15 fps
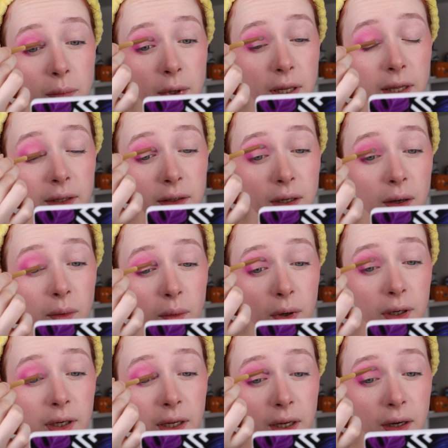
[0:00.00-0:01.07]
Blend that
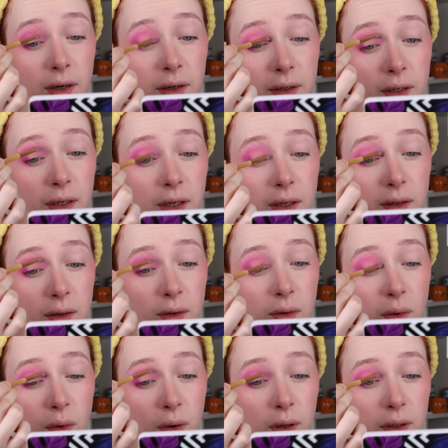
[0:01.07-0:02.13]
one here in the inner
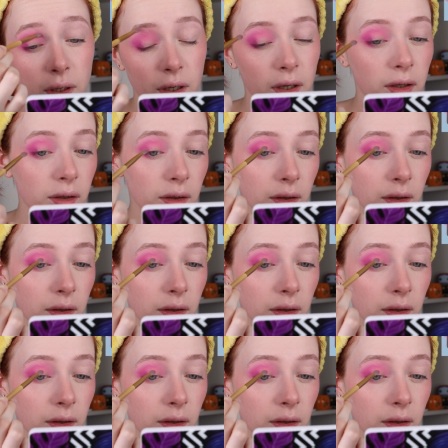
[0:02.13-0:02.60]
corner